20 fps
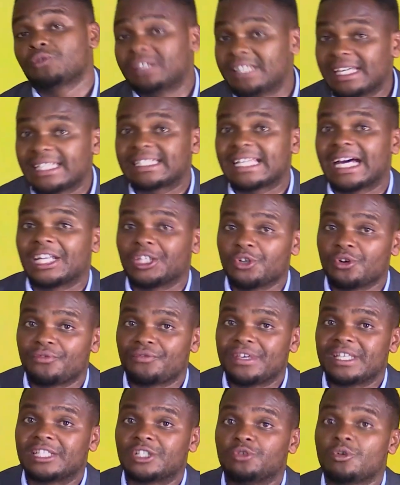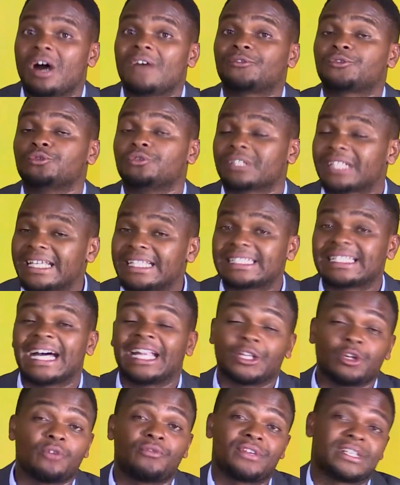to get an office, you have to rent
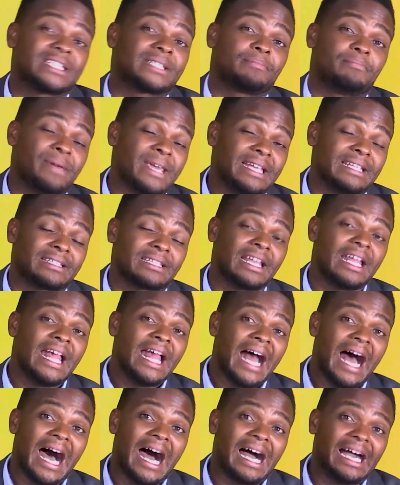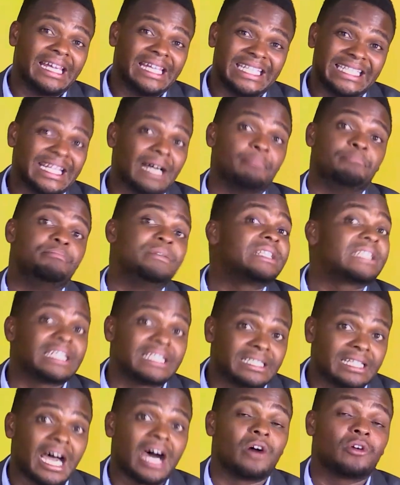an office space in a
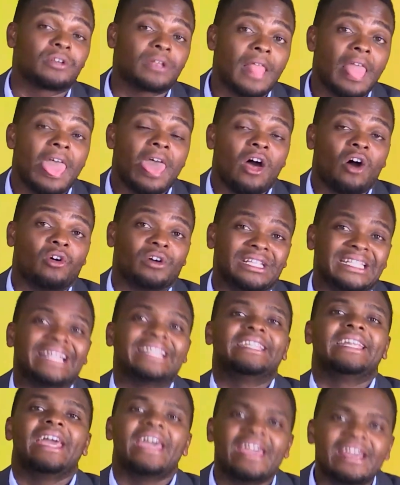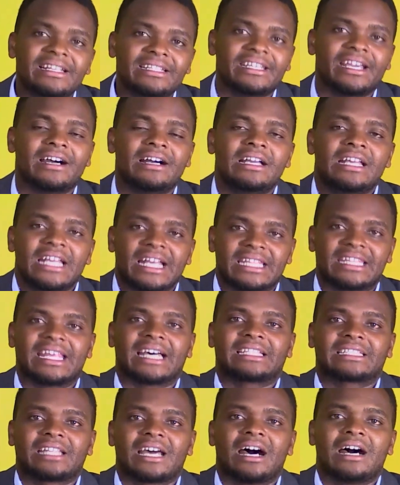busy town or in an area
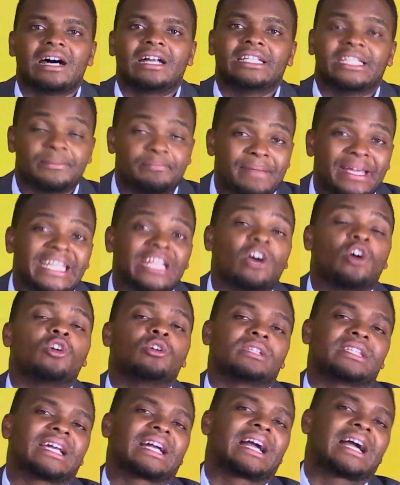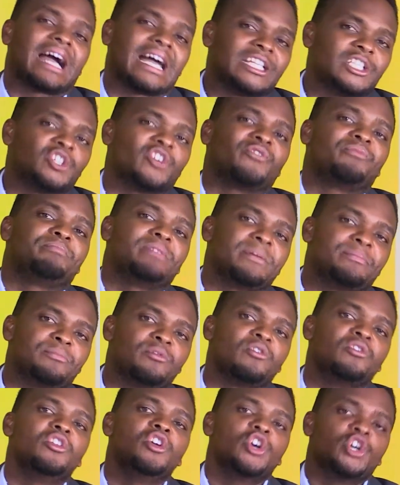that depending on the kind of
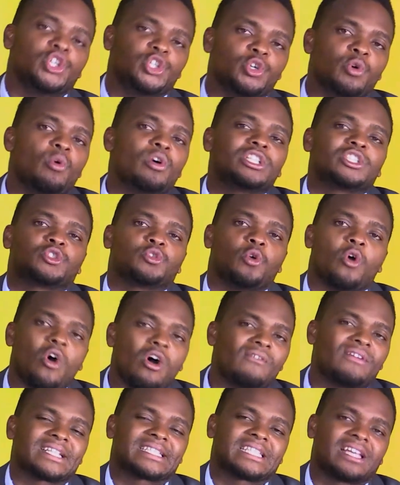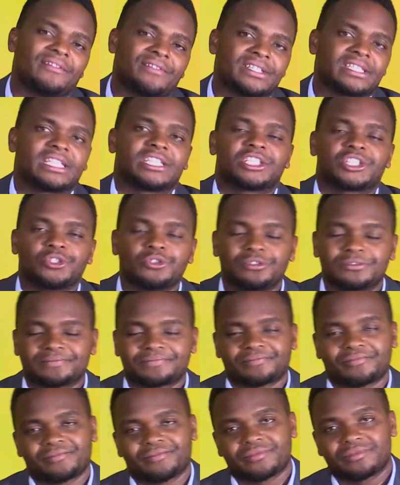people you want to offer services to.
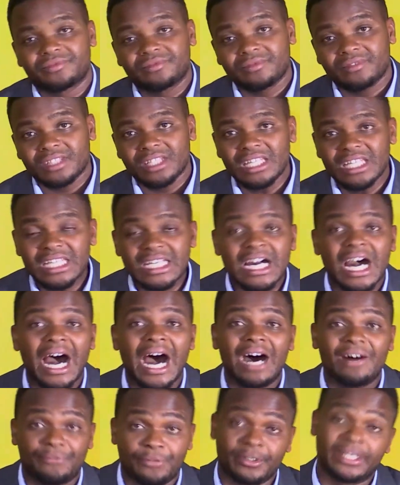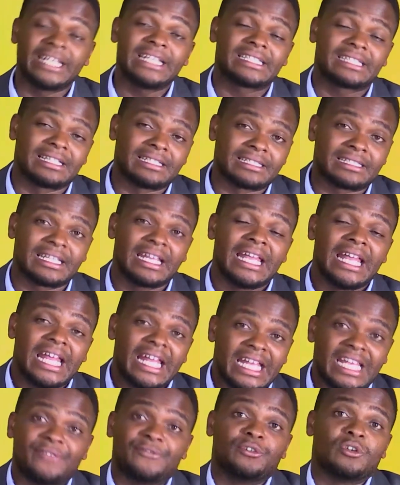For instance,
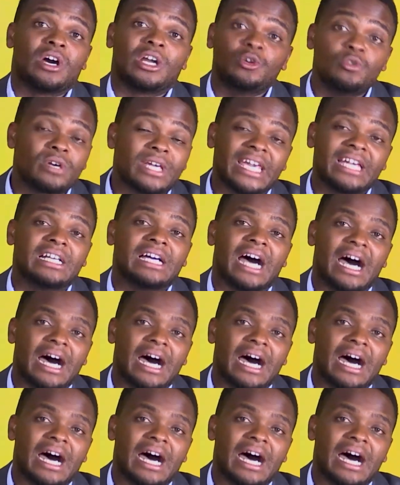if you are looking